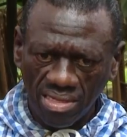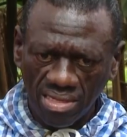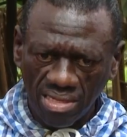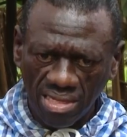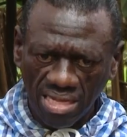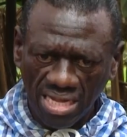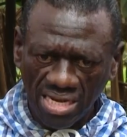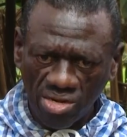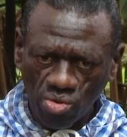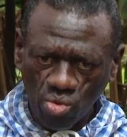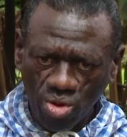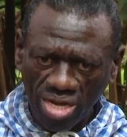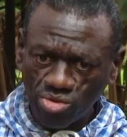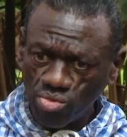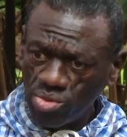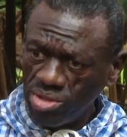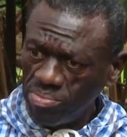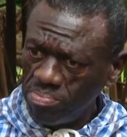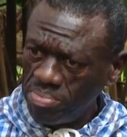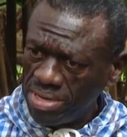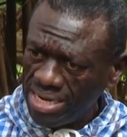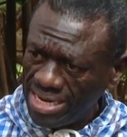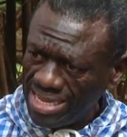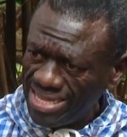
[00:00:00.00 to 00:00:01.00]
and what we
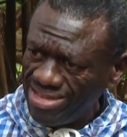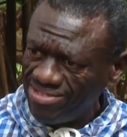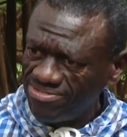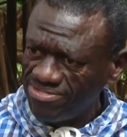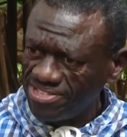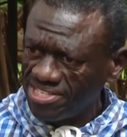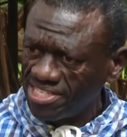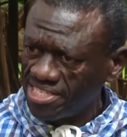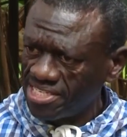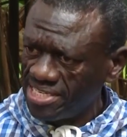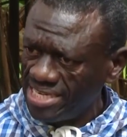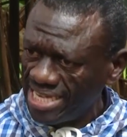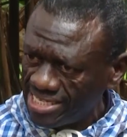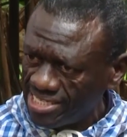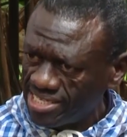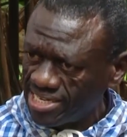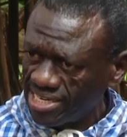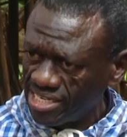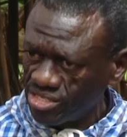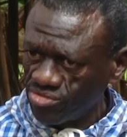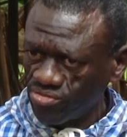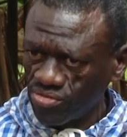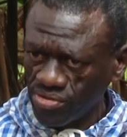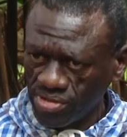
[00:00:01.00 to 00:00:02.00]
believe is
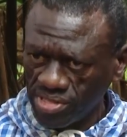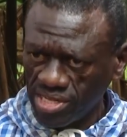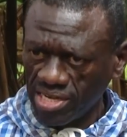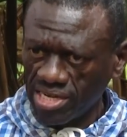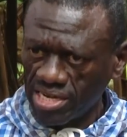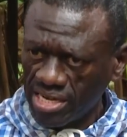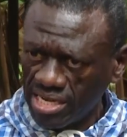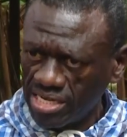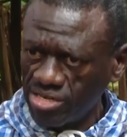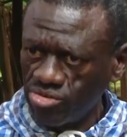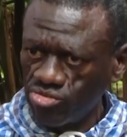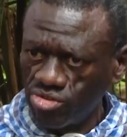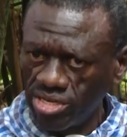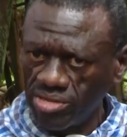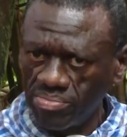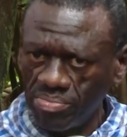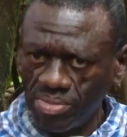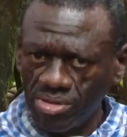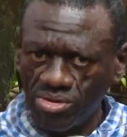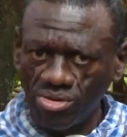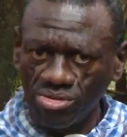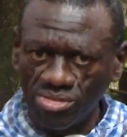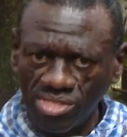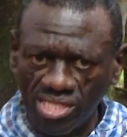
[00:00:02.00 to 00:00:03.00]
dangerous for the country.
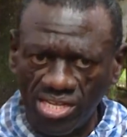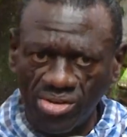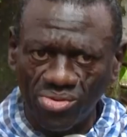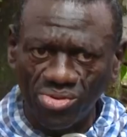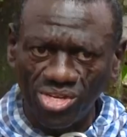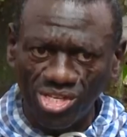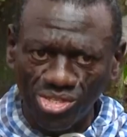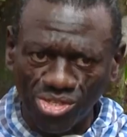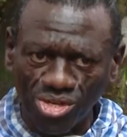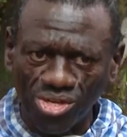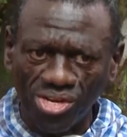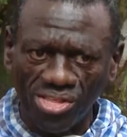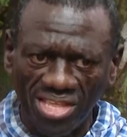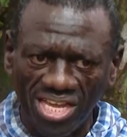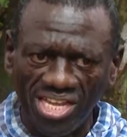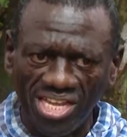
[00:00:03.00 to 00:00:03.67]
Because the reason